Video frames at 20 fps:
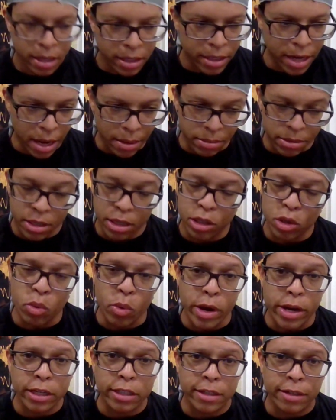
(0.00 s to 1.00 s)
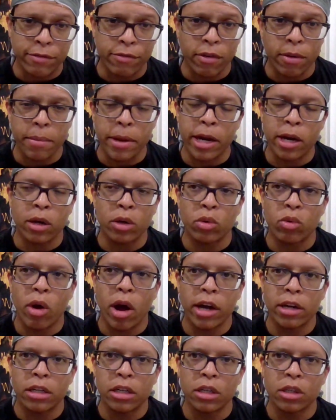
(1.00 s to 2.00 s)
type situation from Aaron
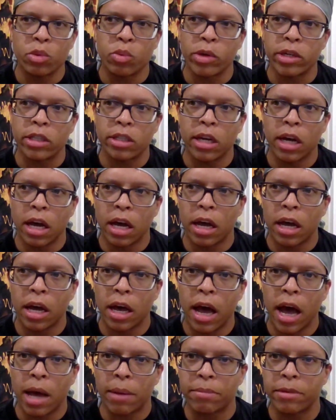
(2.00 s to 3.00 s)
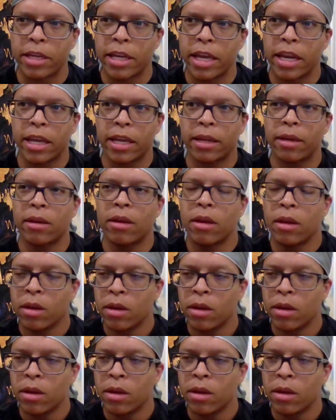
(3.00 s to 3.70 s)
Rodgers, which I'm getting